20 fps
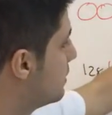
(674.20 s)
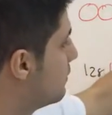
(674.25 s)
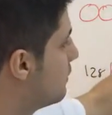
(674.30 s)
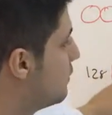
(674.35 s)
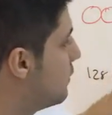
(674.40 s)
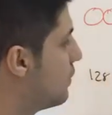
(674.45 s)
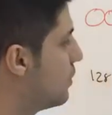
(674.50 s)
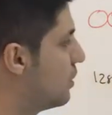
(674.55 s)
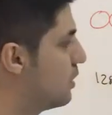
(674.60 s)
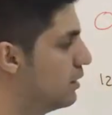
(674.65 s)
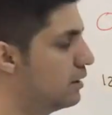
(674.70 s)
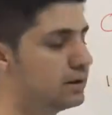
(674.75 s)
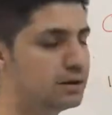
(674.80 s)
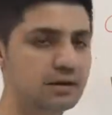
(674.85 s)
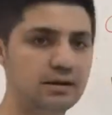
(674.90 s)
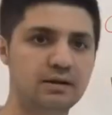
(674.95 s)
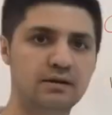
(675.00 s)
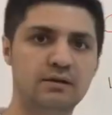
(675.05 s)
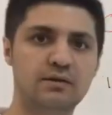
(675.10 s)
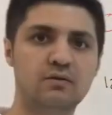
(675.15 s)
4.
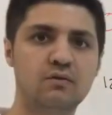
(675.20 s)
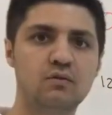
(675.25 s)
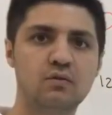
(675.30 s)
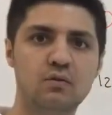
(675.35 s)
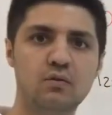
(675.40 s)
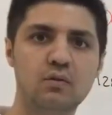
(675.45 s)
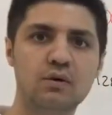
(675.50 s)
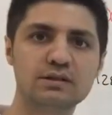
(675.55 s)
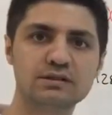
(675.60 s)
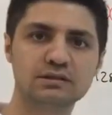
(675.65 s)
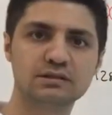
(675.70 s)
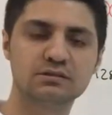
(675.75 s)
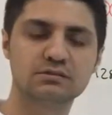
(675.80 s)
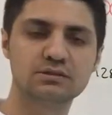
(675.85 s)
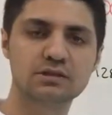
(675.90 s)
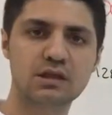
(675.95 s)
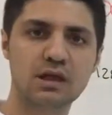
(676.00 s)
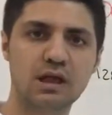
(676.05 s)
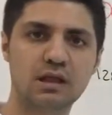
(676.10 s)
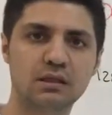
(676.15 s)
What's the
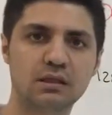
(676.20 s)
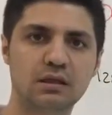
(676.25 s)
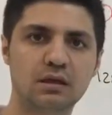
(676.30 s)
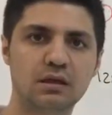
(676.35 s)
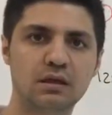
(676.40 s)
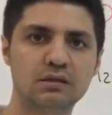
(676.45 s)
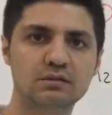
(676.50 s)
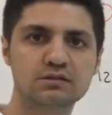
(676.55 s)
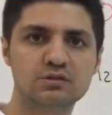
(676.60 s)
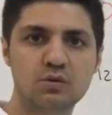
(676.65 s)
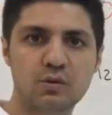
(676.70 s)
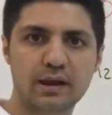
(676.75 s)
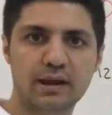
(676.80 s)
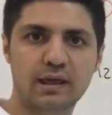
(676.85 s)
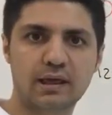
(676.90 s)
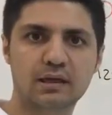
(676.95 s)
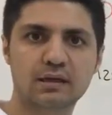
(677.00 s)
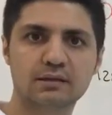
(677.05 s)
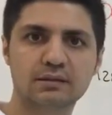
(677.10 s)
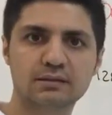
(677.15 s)
result?
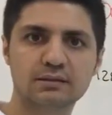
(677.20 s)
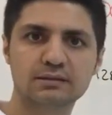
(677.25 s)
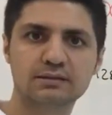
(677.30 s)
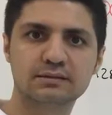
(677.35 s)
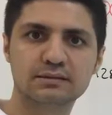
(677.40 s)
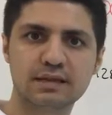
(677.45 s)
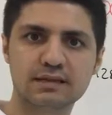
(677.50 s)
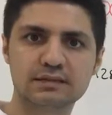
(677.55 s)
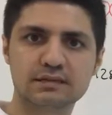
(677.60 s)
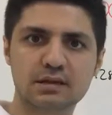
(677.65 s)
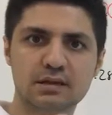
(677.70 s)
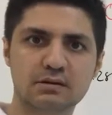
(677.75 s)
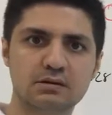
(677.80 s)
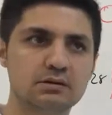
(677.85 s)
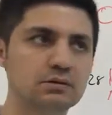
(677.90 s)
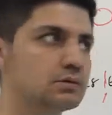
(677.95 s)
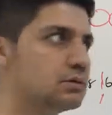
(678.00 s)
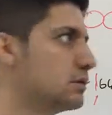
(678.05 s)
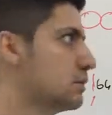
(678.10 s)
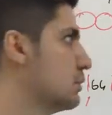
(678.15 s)
20. That's so
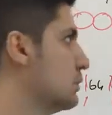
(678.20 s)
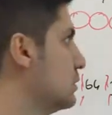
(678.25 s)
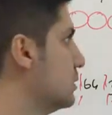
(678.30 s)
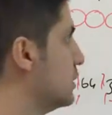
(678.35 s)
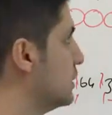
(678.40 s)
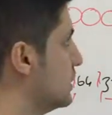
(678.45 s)
cool.